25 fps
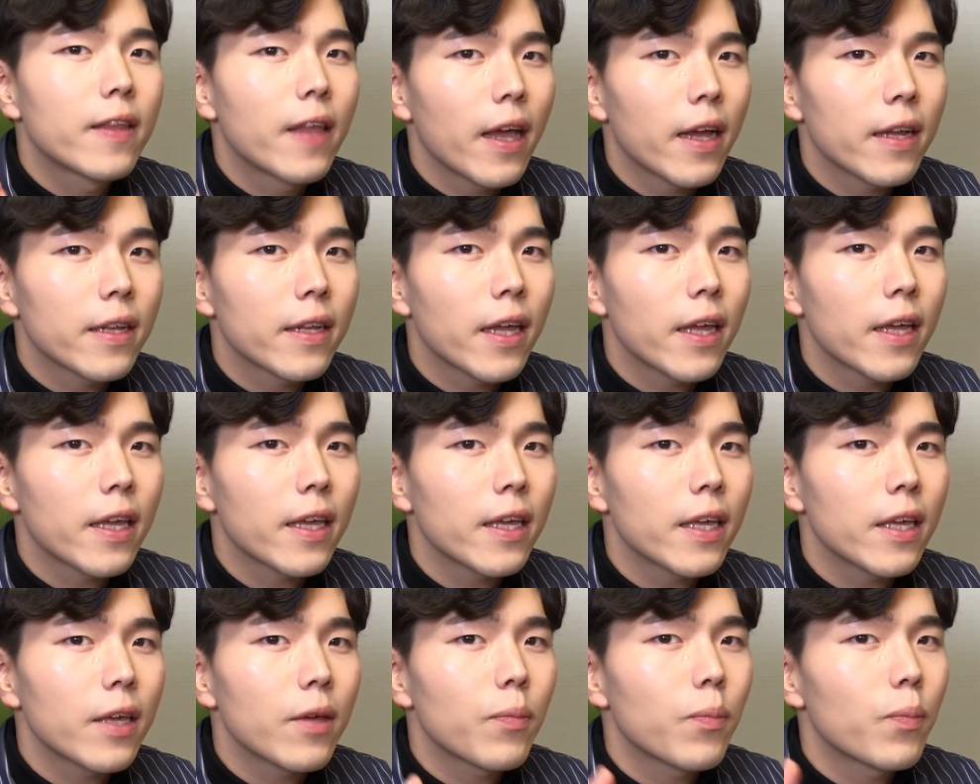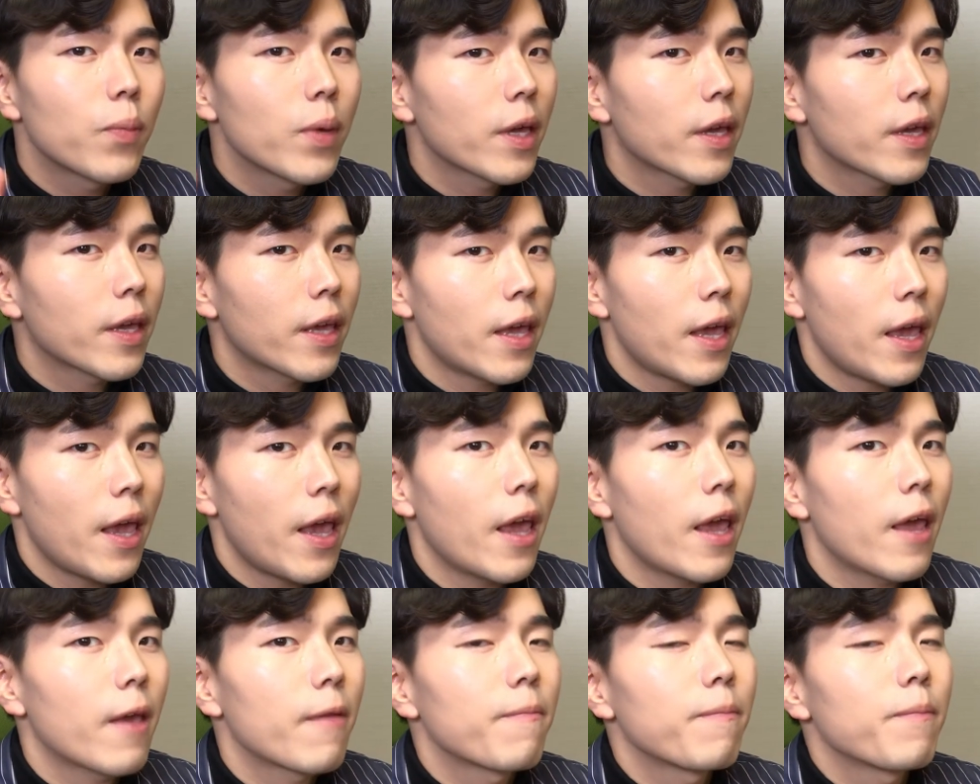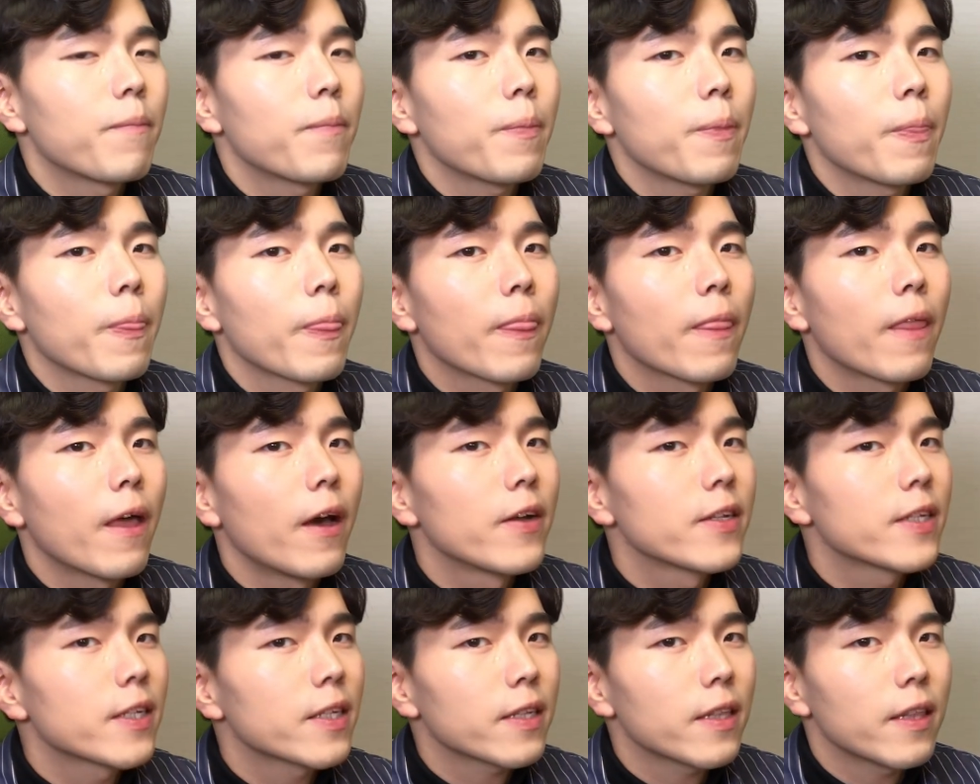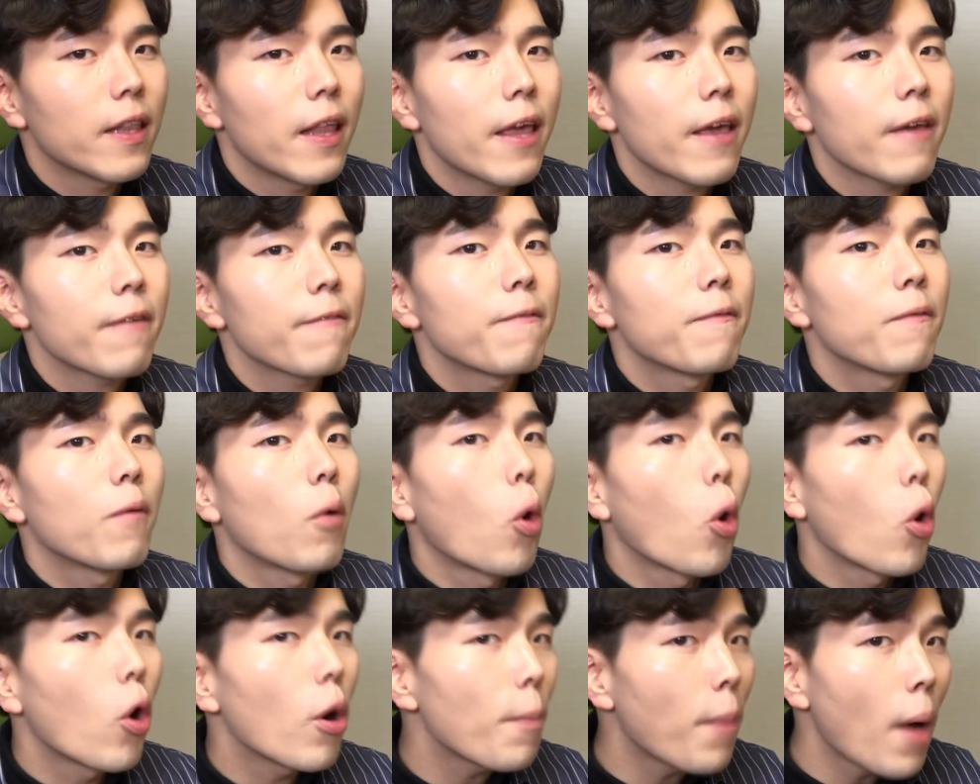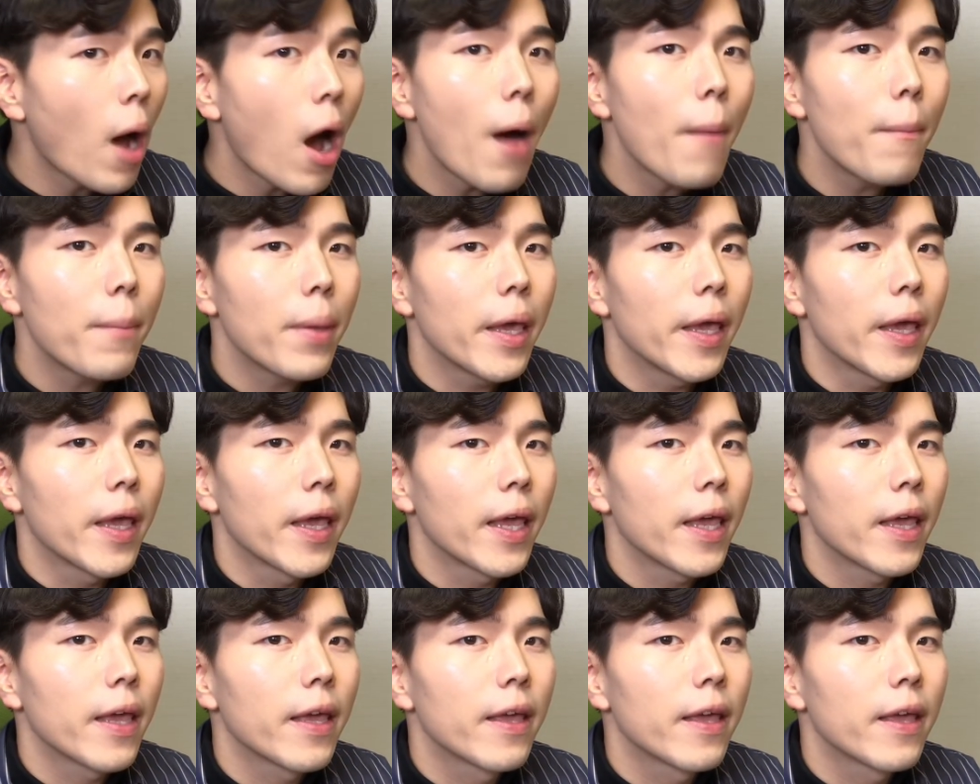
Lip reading: Dangling became a slang for puppy.